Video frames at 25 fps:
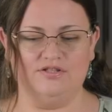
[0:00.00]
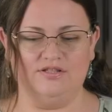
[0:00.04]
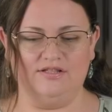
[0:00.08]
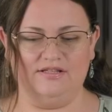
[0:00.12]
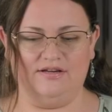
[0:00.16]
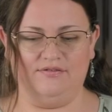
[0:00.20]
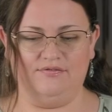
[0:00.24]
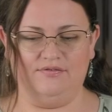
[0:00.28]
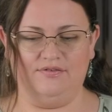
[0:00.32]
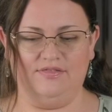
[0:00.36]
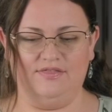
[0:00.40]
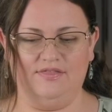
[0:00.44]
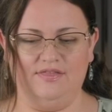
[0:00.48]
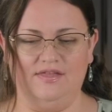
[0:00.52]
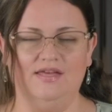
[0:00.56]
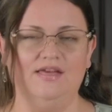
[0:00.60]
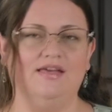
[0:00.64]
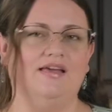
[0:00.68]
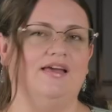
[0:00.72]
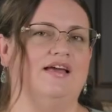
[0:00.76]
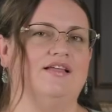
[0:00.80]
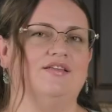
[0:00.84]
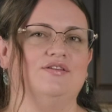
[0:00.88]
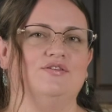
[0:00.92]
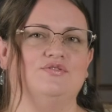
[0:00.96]
and
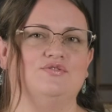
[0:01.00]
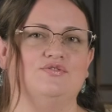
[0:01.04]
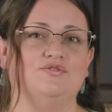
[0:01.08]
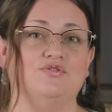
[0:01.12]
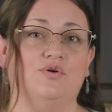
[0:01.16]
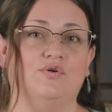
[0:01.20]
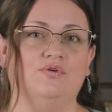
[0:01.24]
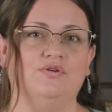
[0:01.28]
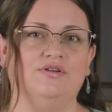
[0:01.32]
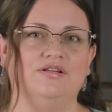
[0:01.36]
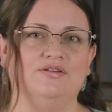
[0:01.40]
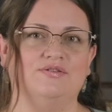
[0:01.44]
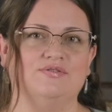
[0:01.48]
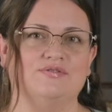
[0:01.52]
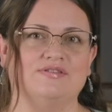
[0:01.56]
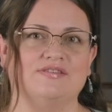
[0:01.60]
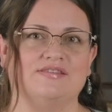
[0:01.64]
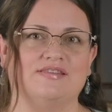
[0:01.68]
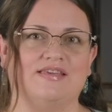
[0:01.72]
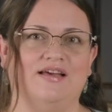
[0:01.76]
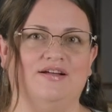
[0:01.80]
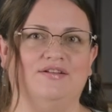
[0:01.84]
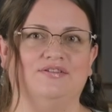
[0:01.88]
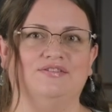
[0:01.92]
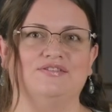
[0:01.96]
everything, and you don't need to
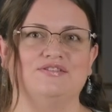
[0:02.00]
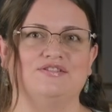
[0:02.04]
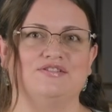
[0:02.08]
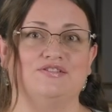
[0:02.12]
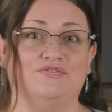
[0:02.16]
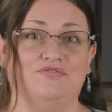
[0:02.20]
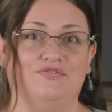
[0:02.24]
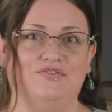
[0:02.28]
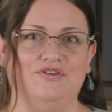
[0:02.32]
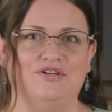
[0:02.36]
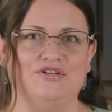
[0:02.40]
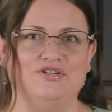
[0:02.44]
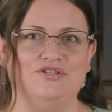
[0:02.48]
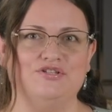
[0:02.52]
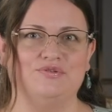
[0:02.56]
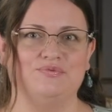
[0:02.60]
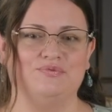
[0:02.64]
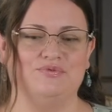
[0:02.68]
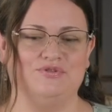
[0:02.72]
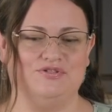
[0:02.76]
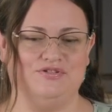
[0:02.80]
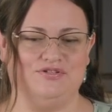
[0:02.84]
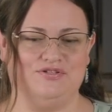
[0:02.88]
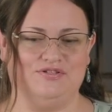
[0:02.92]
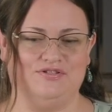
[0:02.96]
scale this fish,
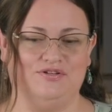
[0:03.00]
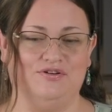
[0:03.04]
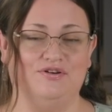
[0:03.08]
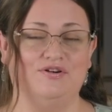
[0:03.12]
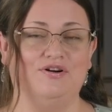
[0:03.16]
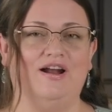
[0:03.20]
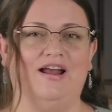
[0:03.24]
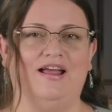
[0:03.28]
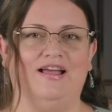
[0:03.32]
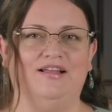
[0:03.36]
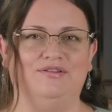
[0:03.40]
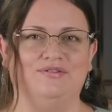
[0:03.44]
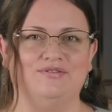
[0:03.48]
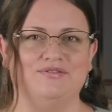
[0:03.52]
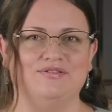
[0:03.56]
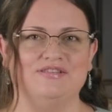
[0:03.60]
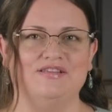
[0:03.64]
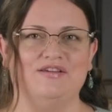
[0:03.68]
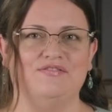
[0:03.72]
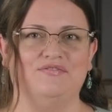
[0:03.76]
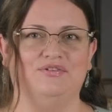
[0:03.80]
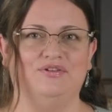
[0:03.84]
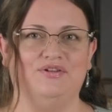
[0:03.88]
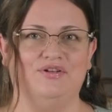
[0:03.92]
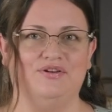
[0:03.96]
which is great. You
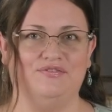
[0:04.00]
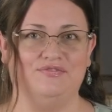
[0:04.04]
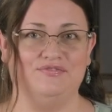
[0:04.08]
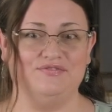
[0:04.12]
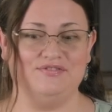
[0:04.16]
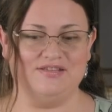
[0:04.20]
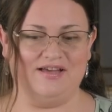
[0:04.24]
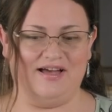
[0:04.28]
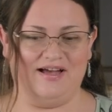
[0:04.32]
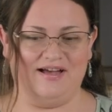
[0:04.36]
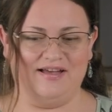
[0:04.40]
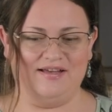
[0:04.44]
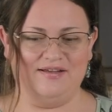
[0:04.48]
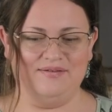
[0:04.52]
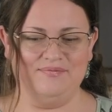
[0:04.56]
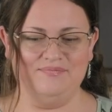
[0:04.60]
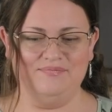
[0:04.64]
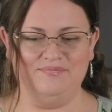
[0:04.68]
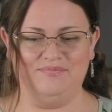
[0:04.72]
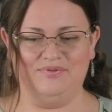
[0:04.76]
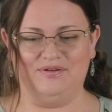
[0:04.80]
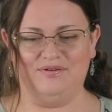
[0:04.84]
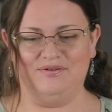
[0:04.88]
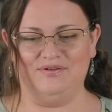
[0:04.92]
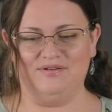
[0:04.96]
save a lot of
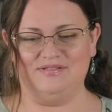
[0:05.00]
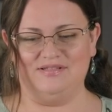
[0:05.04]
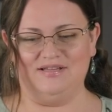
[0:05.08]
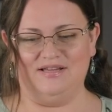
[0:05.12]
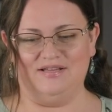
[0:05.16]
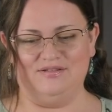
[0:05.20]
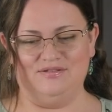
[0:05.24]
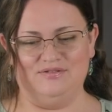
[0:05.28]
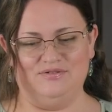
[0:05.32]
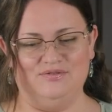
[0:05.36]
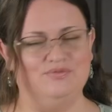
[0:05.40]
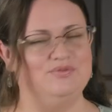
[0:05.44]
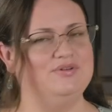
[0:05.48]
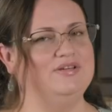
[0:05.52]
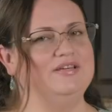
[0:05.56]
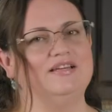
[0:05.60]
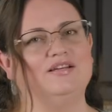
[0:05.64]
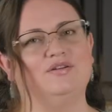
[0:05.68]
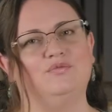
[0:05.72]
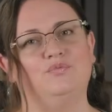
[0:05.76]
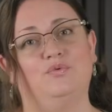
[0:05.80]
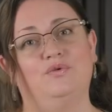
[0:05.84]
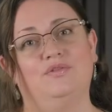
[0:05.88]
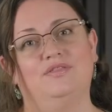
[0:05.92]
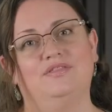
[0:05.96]
time because I do eat
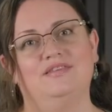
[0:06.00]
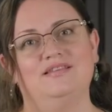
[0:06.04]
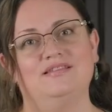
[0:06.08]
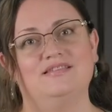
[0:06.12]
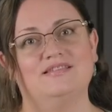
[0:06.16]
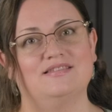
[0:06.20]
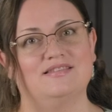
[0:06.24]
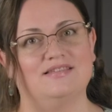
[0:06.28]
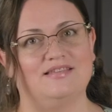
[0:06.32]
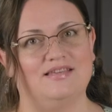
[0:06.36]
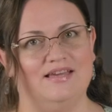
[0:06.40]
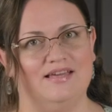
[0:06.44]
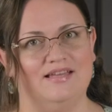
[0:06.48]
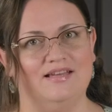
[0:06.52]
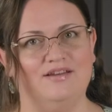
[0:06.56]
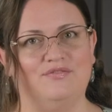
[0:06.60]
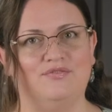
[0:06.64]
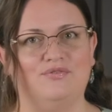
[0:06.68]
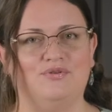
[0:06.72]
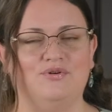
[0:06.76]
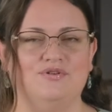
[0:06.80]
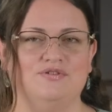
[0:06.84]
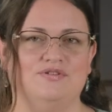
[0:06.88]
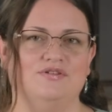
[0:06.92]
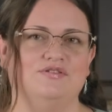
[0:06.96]
it with the skin.
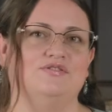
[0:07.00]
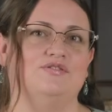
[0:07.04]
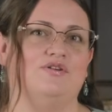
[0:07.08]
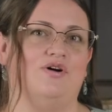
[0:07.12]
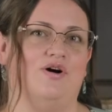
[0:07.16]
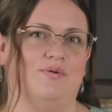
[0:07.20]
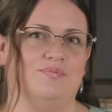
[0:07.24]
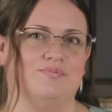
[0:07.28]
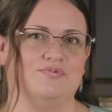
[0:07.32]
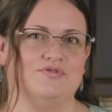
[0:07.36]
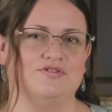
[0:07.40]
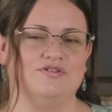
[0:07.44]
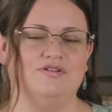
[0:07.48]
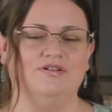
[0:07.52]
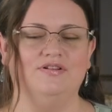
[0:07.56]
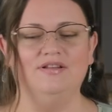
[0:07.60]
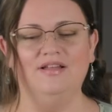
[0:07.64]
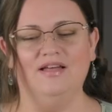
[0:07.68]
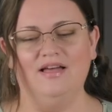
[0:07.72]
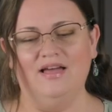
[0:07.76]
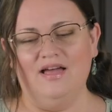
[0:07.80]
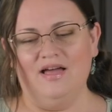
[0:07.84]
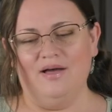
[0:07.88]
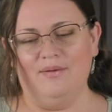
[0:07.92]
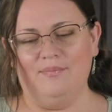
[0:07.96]
Of course, it's optional,
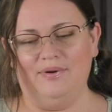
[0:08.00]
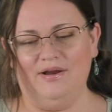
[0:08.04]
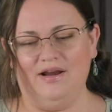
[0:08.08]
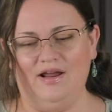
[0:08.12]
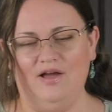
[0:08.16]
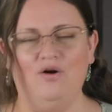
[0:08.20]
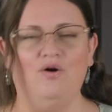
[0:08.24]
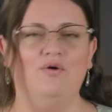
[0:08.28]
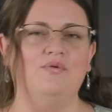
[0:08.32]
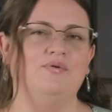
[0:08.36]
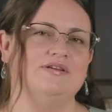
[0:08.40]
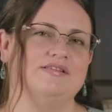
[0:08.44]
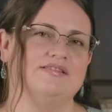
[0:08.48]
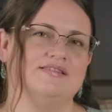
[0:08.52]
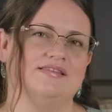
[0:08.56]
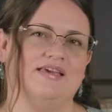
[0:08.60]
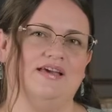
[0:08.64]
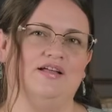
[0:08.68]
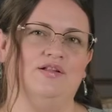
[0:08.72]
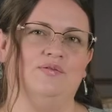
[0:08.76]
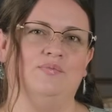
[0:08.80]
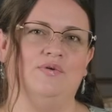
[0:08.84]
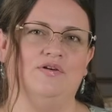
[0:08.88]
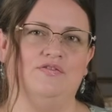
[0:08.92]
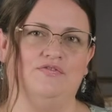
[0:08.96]
but I always
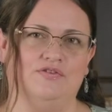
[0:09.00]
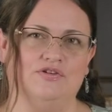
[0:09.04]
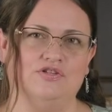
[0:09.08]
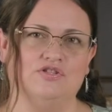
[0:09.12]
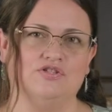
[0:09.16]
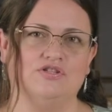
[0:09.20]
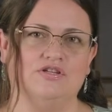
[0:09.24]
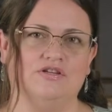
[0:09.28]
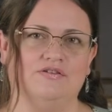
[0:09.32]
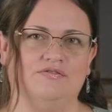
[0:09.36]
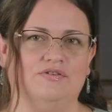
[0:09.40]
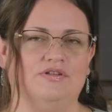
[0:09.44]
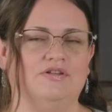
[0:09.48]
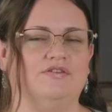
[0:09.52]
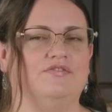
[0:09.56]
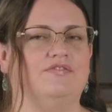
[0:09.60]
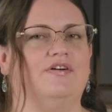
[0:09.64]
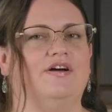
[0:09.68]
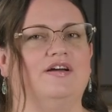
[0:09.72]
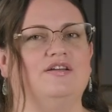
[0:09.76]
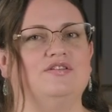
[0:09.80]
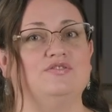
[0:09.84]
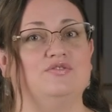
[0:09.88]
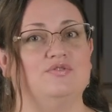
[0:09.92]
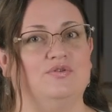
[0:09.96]
scale my fish even if
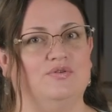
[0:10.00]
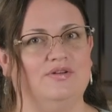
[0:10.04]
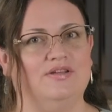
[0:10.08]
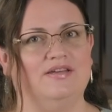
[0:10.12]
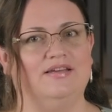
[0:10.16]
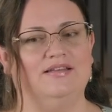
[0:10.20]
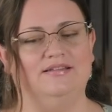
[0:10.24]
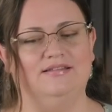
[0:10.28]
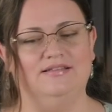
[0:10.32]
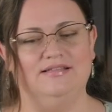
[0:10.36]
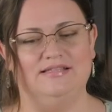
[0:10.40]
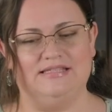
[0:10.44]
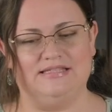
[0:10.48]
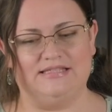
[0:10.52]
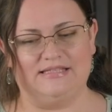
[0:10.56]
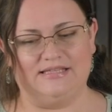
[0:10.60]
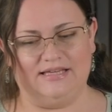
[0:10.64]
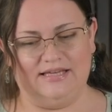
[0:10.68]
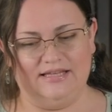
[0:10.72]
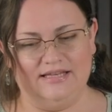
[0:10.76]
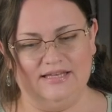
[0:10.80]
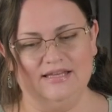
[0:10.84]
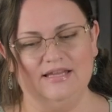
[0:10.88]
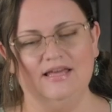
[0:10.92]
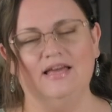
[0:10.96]
I don't eat the
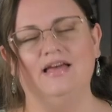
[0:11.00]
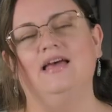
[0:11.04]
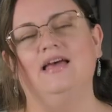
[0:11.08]
skin.